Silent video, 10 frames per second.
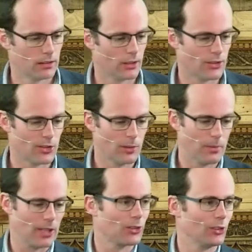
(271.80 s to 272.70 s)
and turn
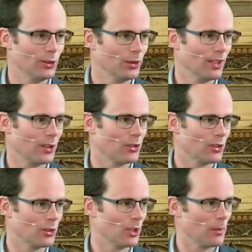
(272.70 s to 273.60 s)
back to
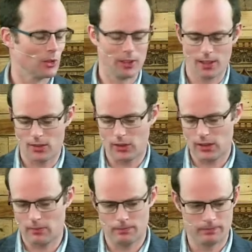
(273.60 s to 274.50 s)
Exodus chapter
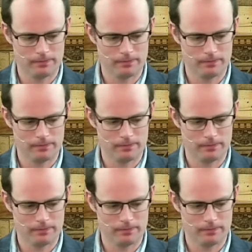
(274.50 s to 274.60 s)
19.